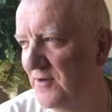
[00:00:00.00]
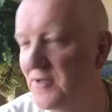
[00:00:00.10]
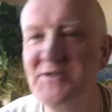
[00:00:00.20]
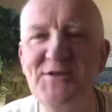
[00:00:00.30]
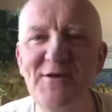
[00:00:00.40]

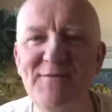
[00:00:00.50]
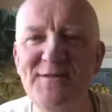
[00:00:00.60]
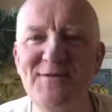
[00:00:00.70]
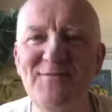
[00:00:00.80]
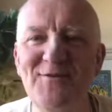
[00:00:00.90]

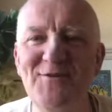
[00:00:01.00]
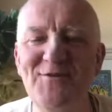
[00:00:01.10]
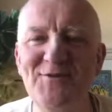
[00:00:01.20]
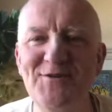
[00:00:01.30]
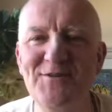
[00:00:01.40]
conservative or
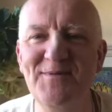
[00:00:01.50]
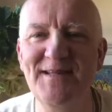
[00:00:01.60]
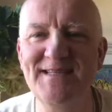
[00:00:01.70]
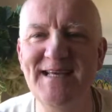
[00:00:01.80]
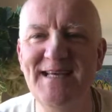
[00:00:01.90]
cautious when
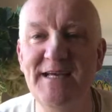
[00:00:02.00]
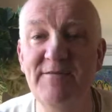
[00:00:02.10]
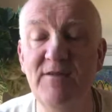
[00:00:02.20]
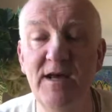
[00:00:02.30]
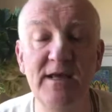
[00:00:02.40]
they're taking
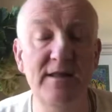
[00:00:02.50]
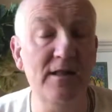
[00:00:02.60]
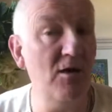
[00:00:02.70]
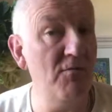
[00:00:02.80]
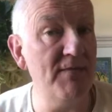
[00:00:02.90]
a flight, and
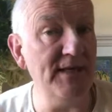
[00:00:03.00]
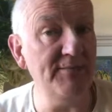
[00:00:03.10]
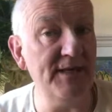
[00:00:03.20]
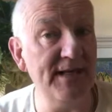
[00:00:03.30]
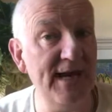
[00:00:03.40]
they'll go many,
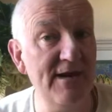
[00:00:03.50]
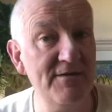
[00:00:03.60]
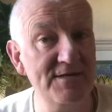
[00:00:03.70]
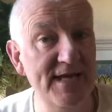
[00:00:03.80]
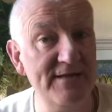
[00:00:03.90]
many
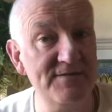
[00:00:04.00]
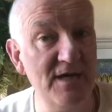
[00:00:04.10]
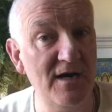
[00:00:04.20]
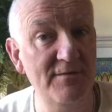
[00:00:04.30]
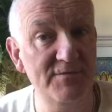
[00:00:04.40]
hours ahead of
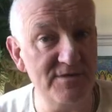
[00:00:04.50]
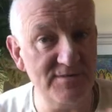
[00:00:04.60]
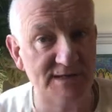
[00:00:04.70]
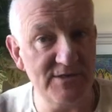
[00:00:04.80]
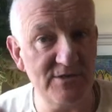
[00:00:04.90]
time just to
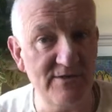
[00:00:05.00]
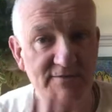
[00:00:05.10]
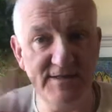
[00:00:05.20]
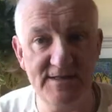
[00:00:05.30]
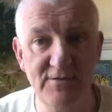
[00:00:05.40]
make sure
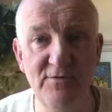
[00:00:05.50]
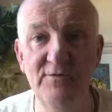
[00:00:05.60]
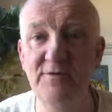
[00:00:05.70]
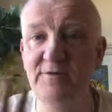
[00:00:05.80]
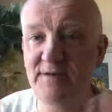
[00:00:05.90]
everything's in
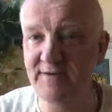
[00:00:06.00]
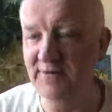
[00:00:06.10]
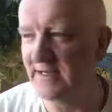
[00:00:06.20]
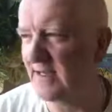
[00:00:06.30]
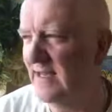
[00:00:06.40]
order and
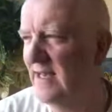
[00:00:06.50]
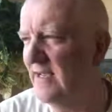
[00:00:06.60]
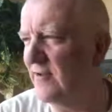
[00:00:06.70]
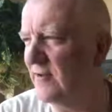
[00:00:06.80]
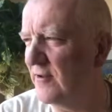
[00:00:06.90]
everything,
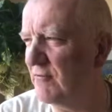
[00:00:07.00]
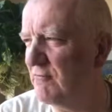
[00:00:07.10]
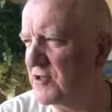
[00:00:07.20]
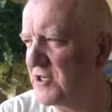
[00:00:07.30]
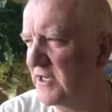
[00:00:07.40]
they're not
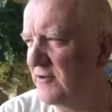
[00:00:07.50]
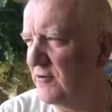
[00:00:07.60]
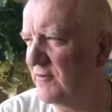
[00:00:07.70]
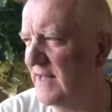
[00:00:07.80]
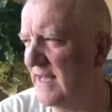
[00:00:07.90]
rushing and
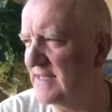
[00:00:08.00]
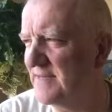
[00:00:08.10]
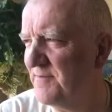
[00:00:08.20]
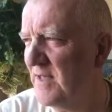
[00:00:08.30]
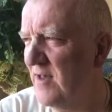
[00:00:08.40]
all of that.
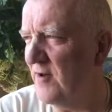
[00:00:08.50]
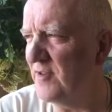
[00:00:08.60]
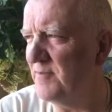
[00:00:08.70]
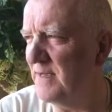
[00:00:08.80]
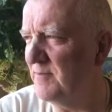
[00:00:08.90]

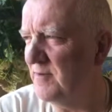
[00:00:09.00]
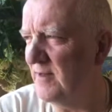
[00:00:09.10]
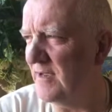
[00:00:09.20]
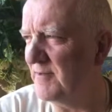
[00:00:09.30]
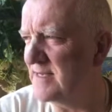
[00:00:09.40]
Other people,
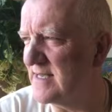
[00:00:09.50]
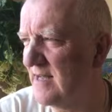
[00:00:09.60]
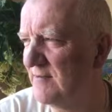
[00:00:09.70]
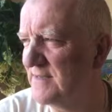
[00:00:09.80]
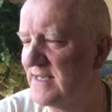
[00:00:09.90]
like
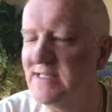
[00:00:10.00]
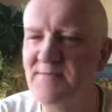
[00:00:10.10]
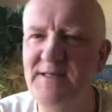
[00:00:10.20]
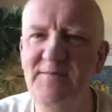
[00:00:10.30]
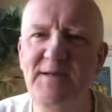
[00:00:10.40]
myself, tend to
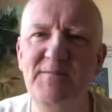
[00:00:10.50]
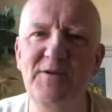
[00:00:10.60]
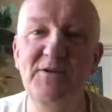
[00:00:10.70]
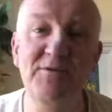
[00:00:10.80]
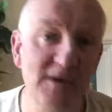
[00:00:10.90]
be the
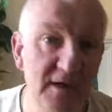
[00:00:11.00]
people who,